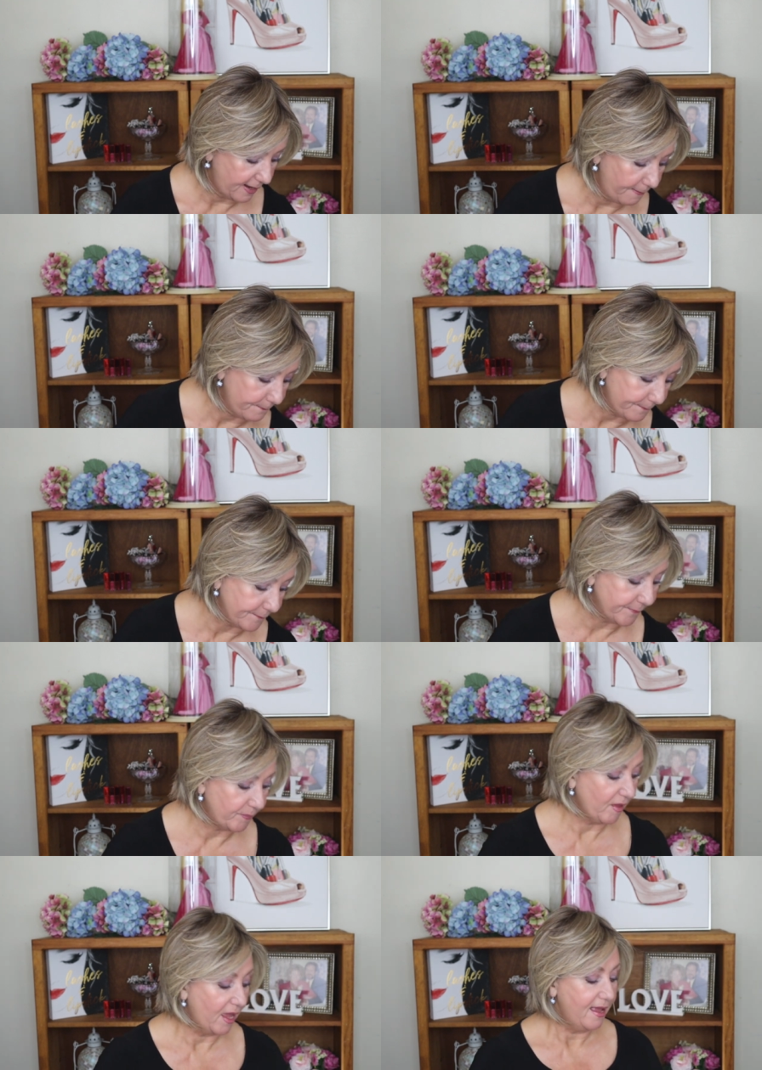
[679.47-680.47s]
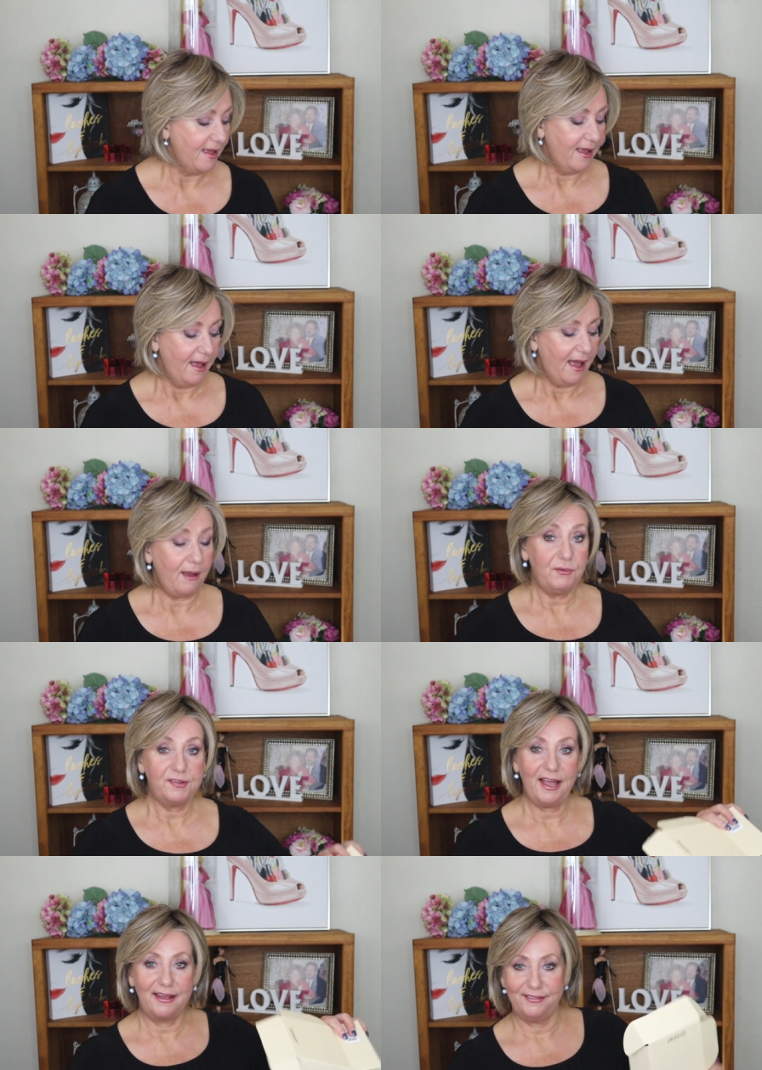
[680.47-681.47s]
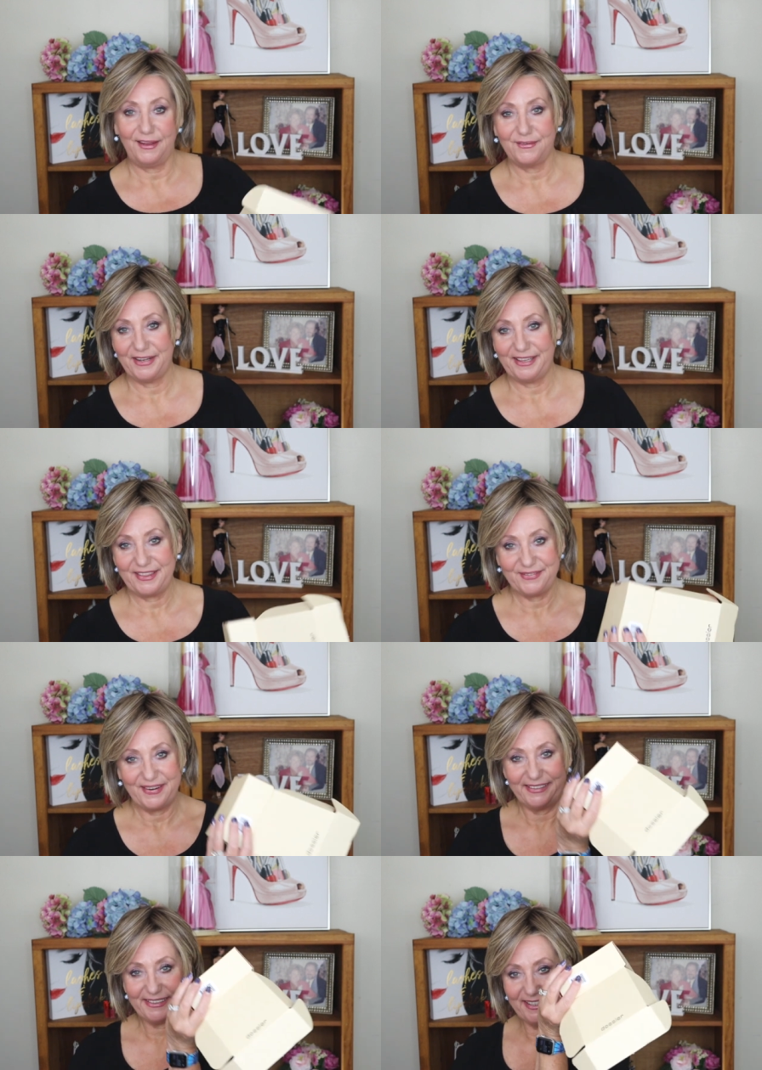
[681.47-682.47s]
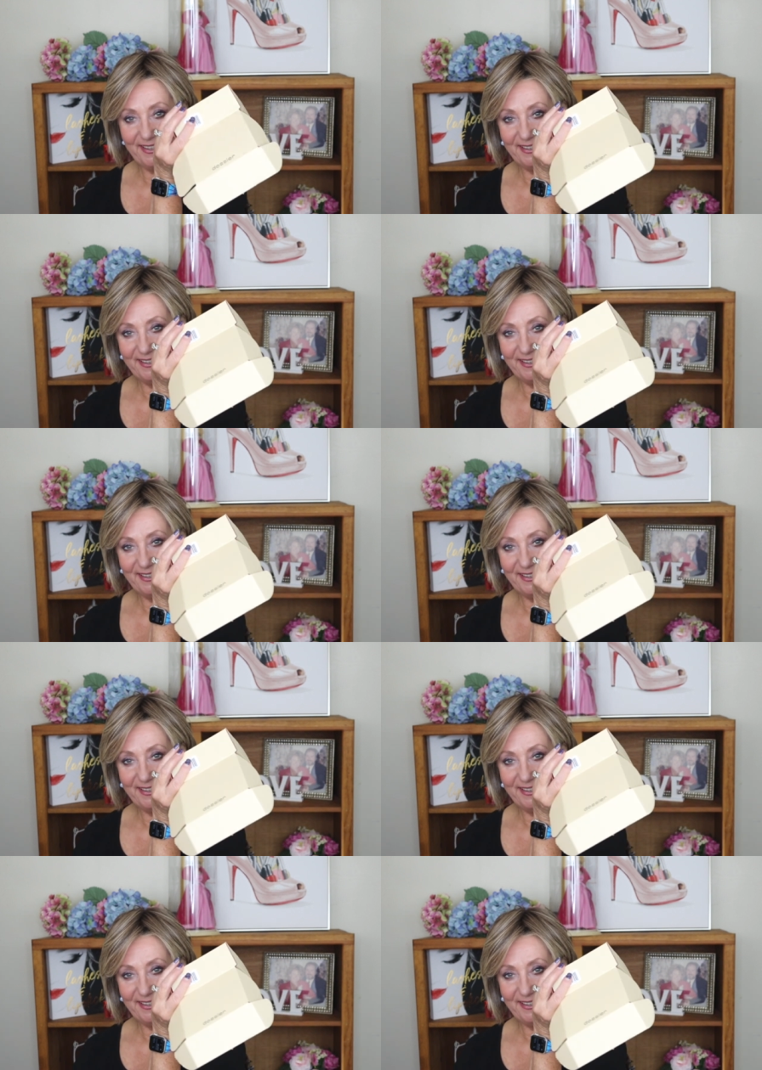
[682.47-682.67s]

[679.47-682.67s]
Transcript: I was kind of like really thrilled.